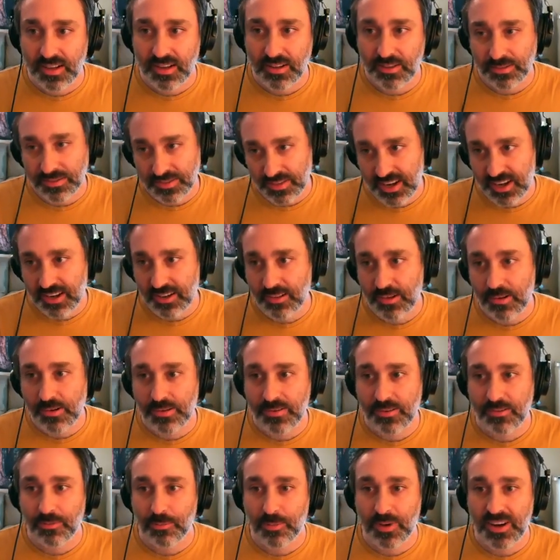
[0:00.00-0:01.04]
data loaded
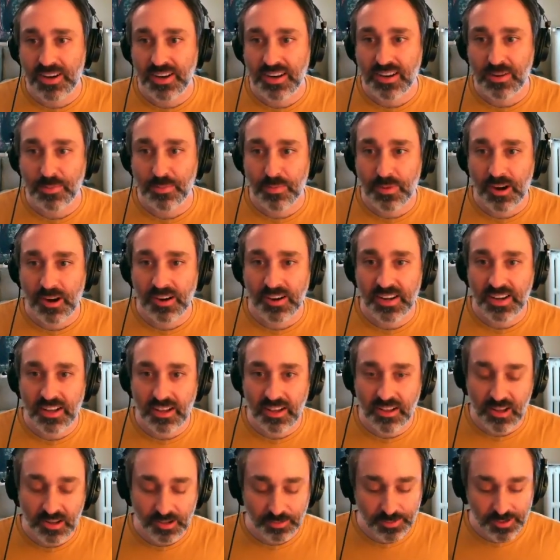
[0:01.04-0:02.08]
from yt-napari,
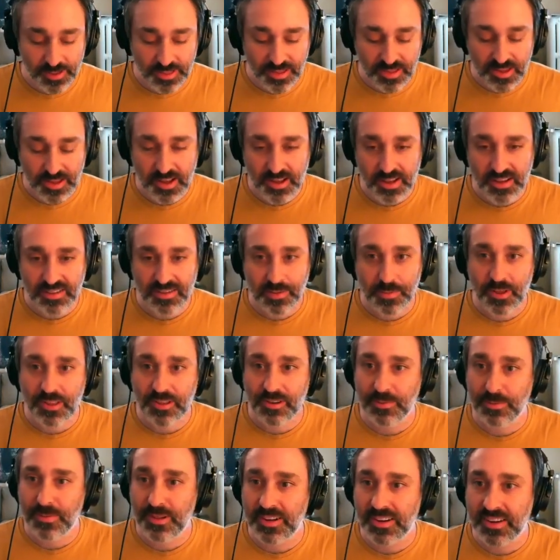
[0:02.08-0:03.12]
along with some other
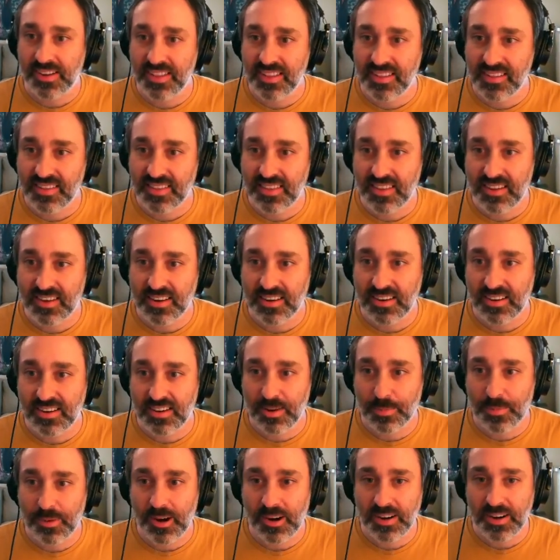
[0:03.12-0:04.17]
plugins in the
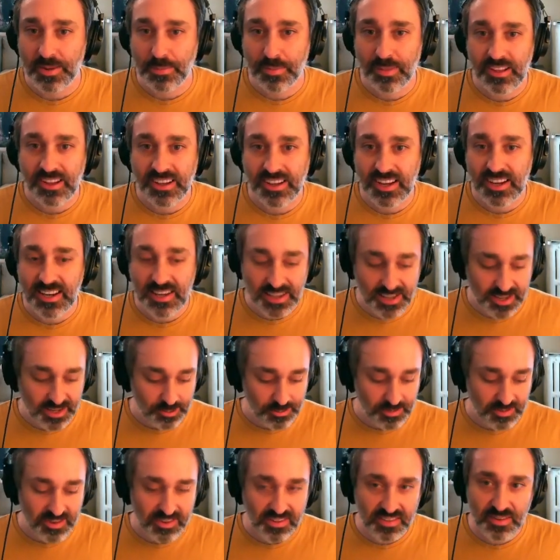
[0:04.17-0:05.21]
Napari plugin
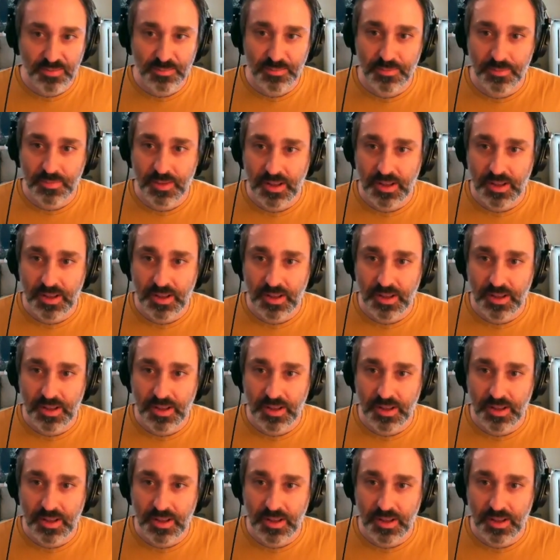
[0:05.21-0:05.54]
ecosystem.